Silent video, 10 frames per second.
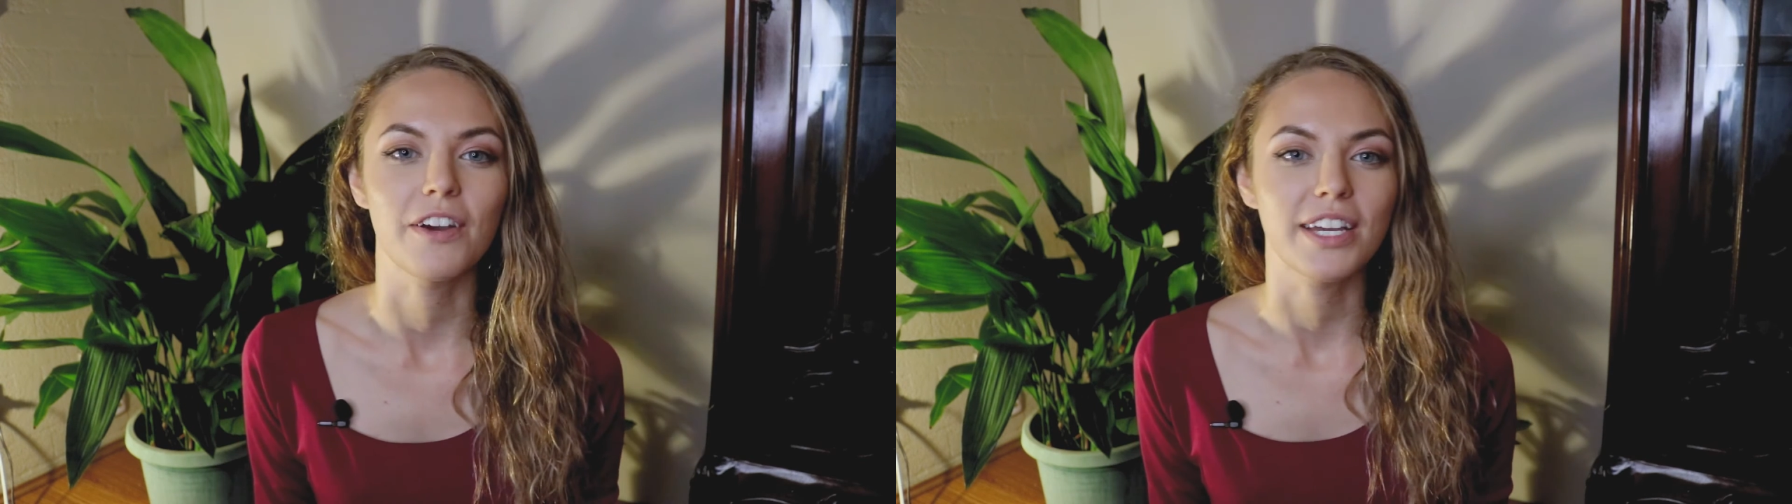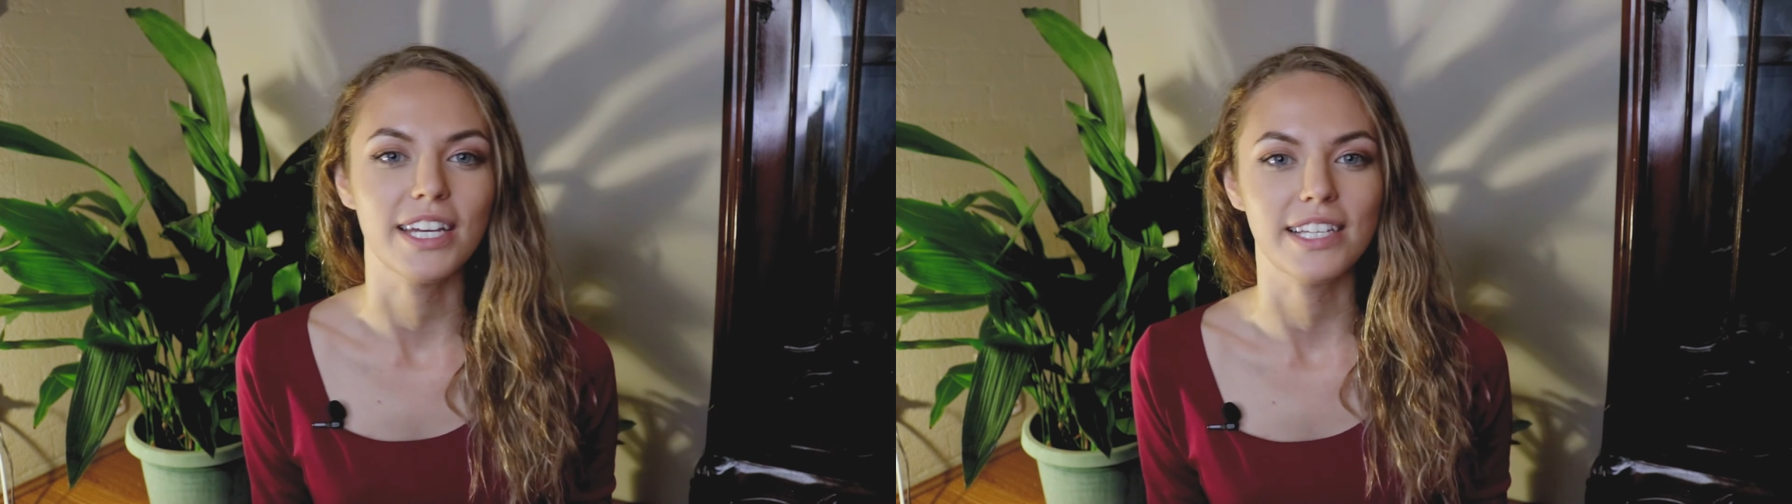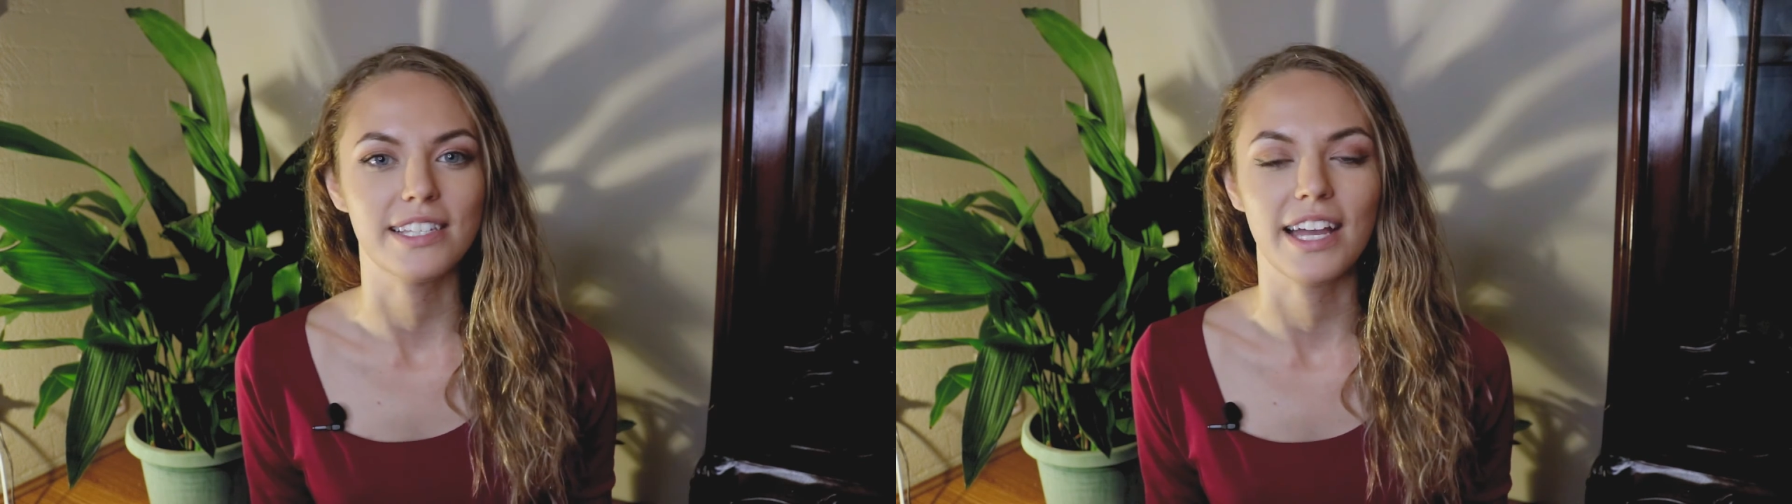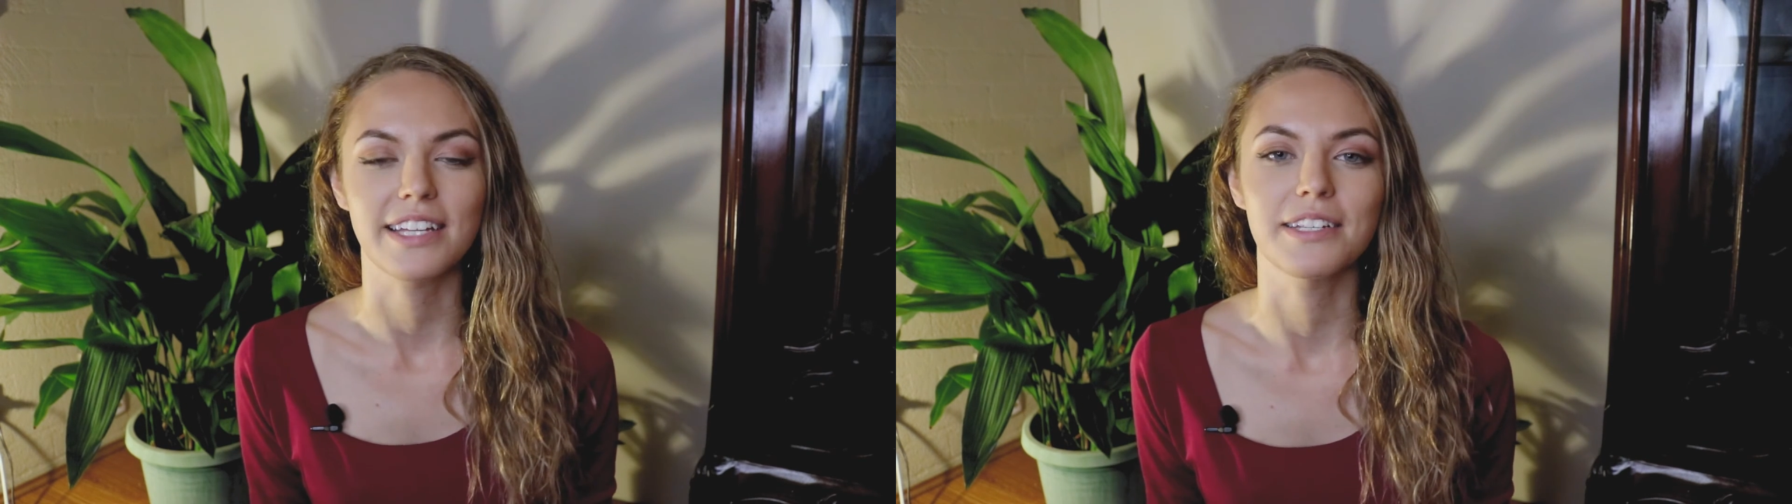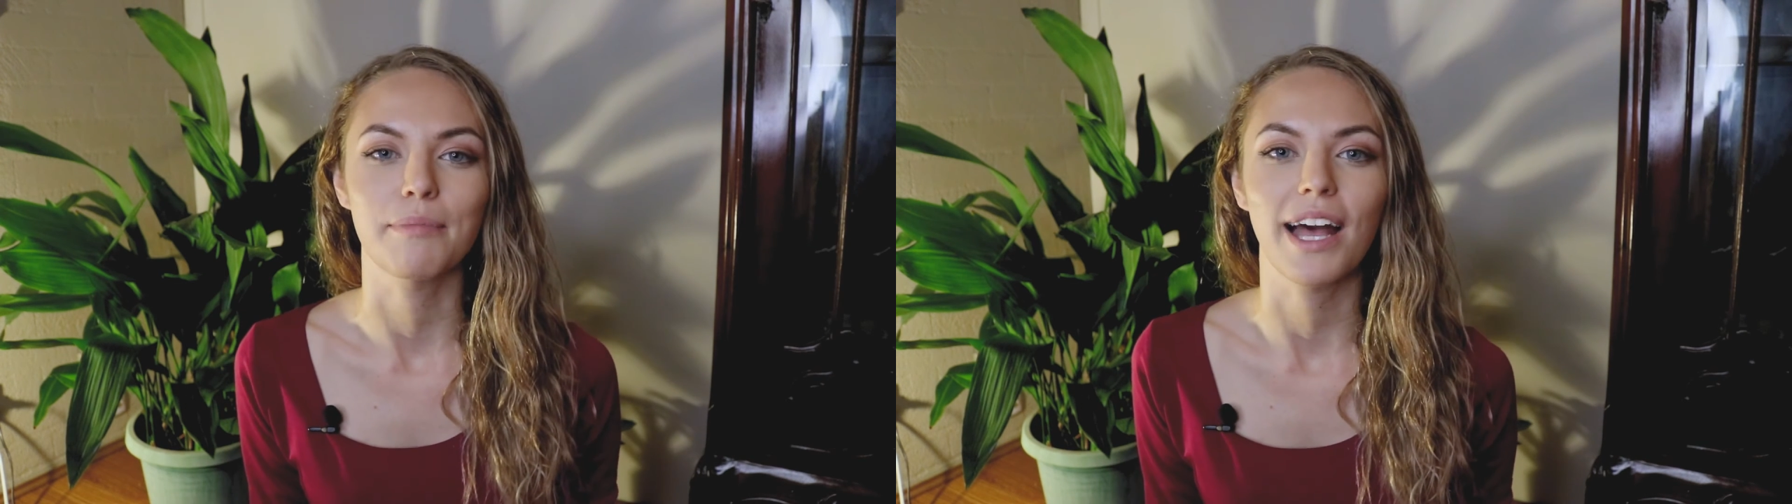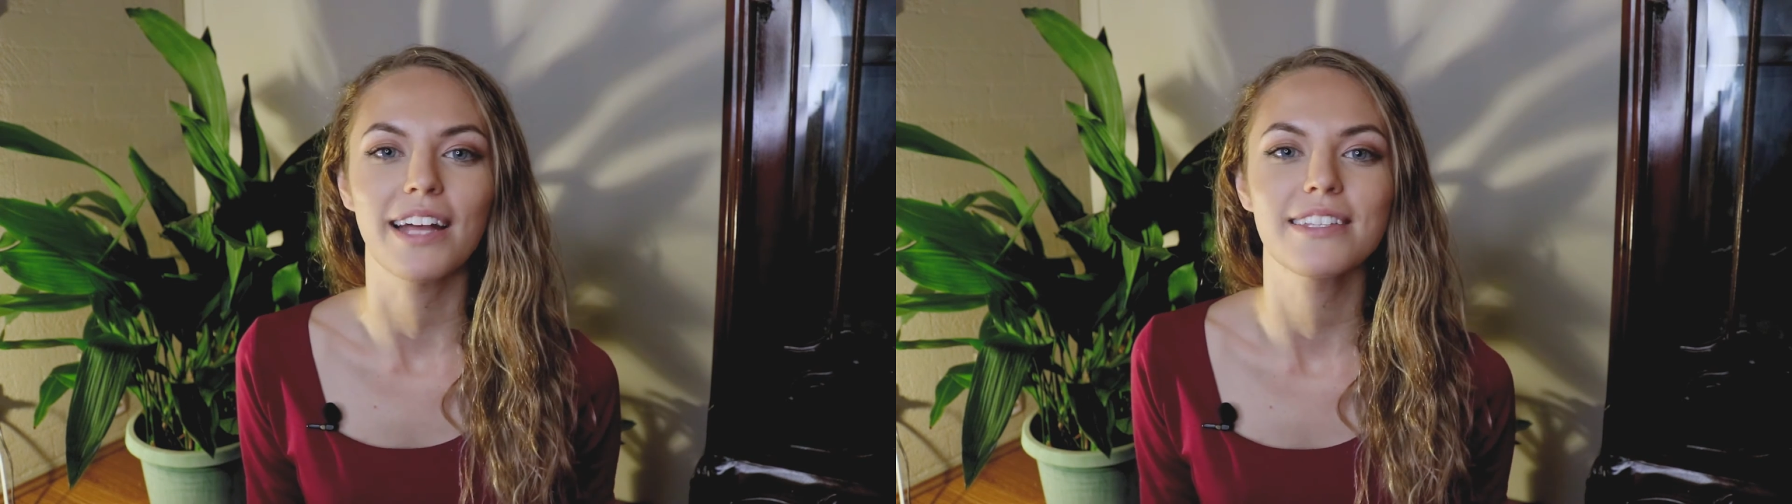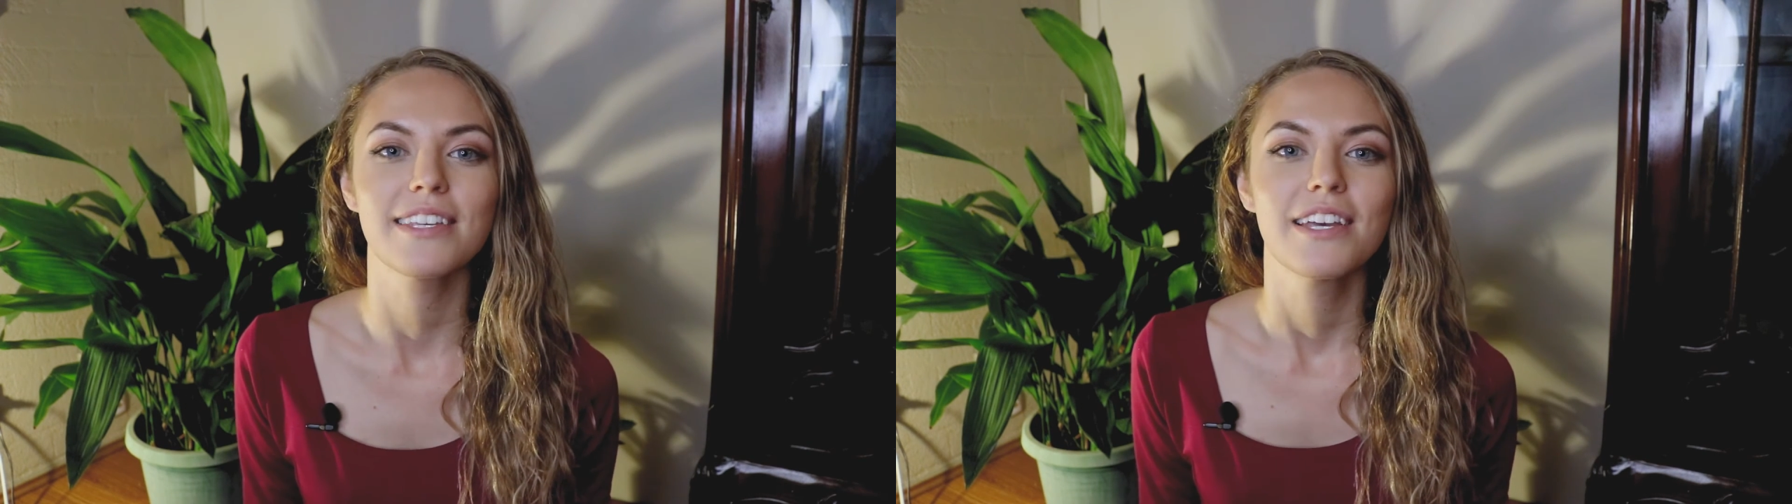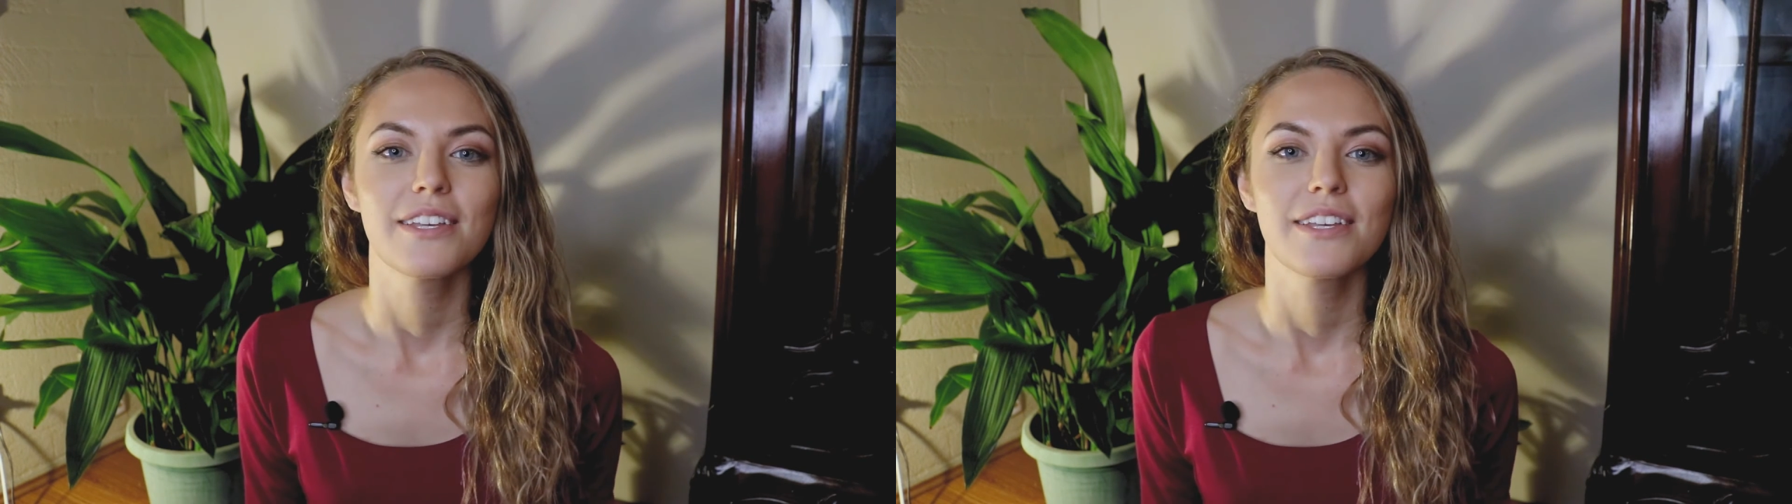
very excited about.